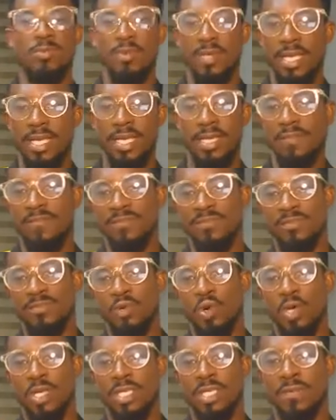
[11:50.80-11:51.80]
to play any
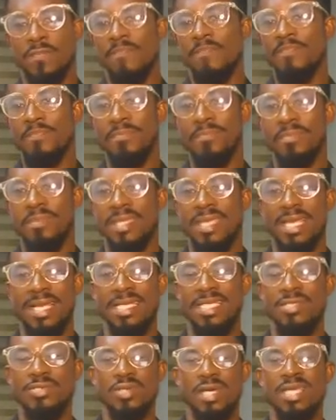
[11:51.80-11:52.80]
football game,
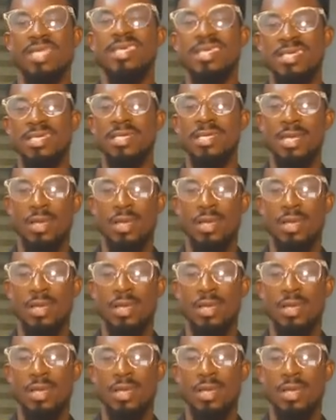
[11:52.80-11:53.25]
and literally